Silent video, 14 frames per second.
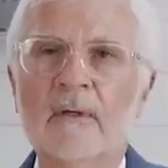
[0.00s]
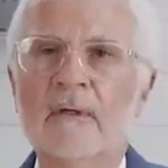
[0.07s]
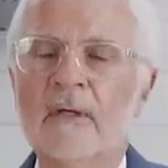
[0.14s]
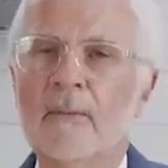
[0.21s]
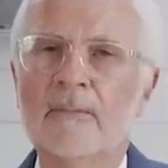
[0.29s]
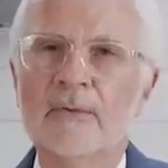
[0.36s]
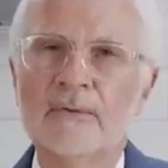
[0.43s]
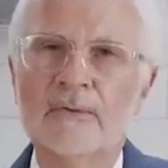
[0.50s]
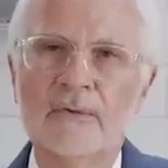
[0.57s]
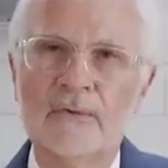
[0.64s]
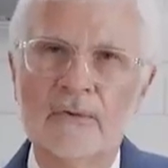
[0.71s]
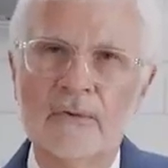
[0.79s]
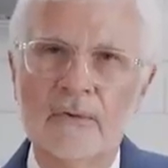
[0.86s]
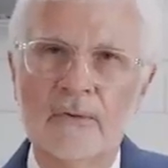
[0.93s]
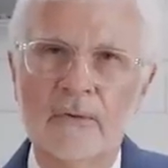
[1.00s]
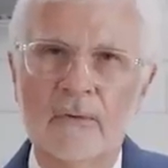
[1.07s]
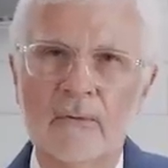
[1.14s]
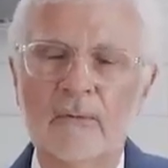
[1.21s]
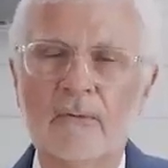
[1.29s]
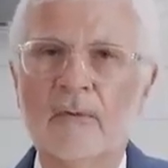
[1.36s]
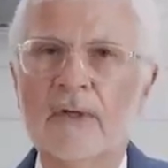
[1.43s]
Number
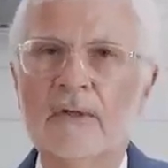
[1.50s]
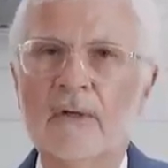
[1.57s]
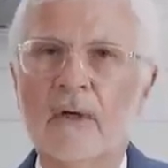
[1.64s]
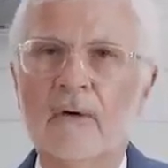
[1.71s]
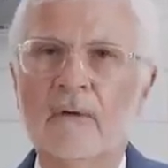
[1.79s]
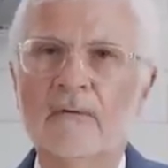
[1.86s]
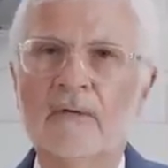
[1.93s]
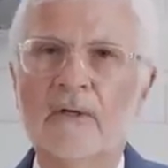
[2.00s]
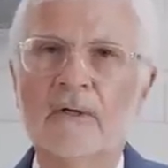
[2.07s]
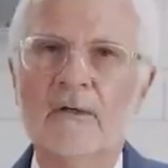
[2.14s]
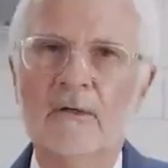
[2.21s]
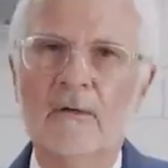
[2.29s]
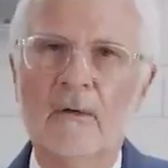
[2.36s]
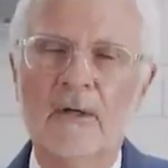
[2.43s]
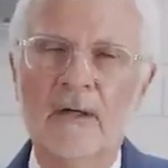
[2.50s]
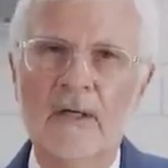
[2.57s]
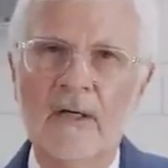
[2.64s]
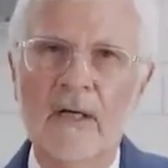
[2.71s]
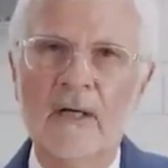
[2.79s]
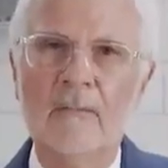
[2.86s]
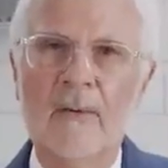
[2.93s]
two, we know that your
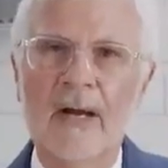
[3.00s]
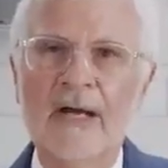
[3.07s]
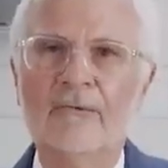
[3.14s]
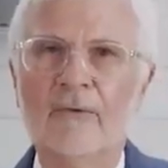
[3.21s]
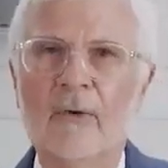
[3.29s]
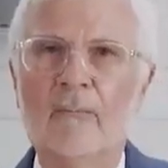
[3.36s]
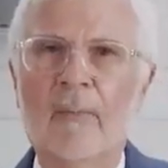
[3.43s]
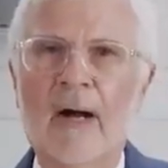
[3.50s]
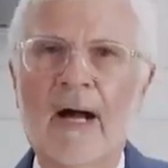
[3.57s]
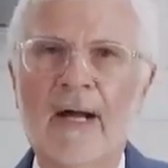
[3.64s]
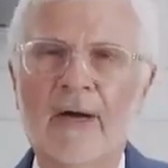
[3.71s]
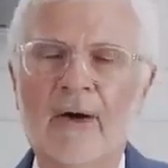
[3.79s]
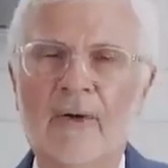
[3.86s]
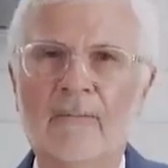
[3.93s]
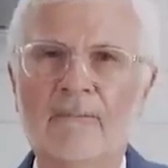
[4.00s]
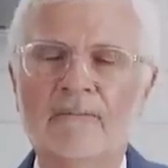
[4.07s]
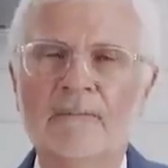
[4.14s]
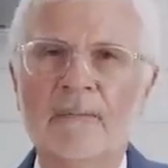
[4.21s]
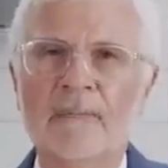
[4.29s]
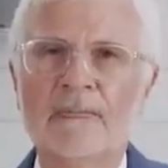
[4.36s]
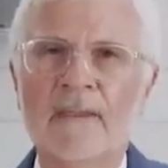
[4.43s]
gut microbiome
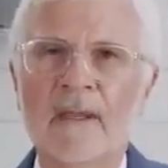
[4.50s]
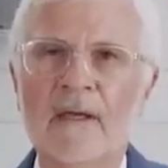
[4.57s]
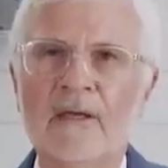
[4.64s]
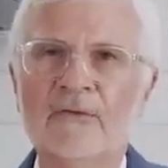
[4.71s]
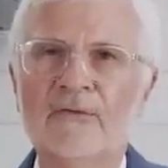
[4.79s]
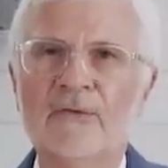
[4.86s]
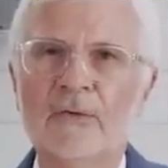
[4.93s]
is